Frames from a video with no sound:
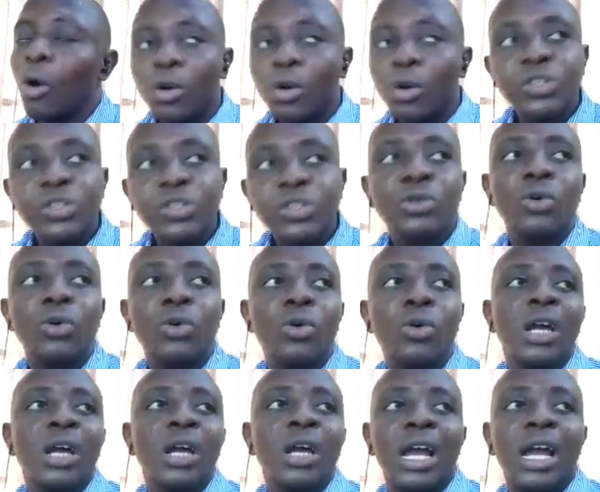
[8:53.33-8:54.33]

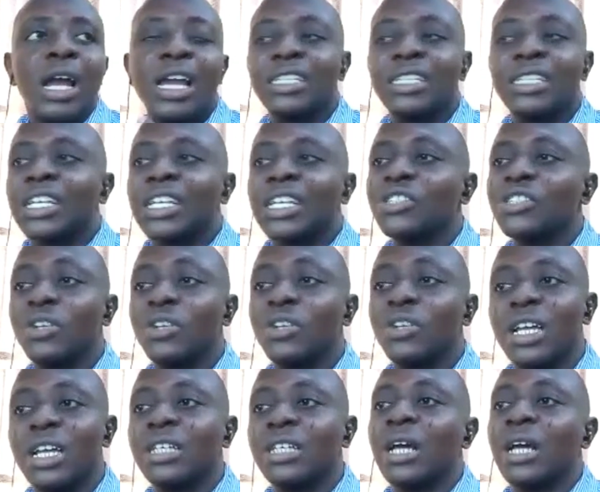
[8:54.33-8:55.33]
Also, extension
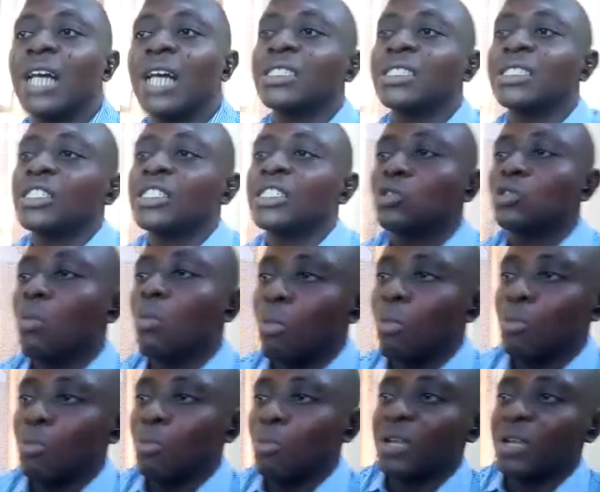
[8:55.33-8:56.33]
assists to
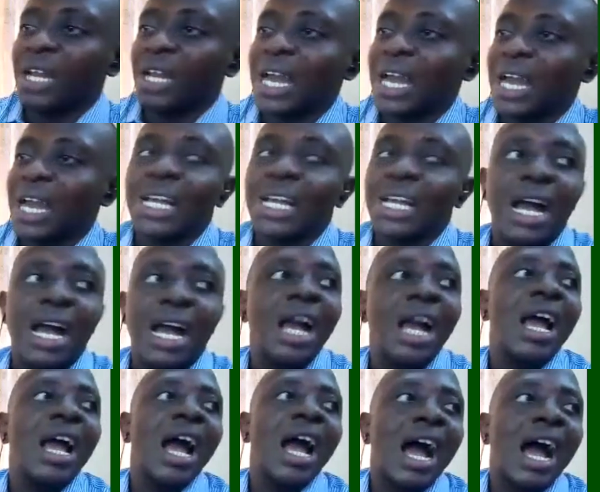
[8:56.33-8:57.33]
mobilize
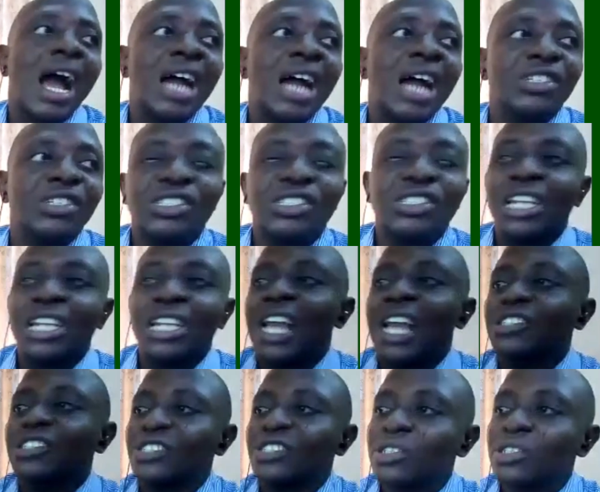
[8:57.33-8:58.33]
and
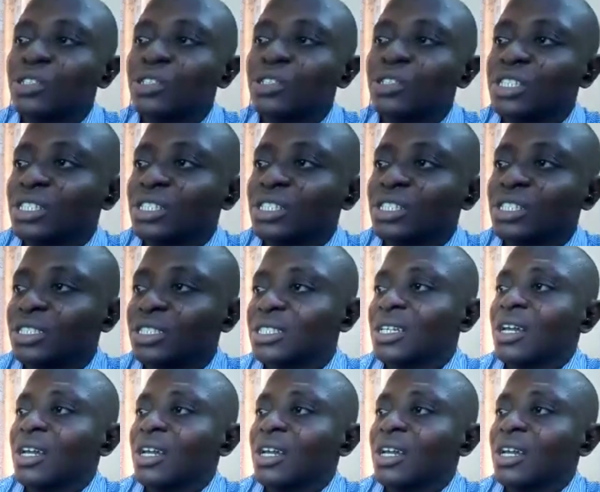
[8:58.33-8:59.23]
utilize resources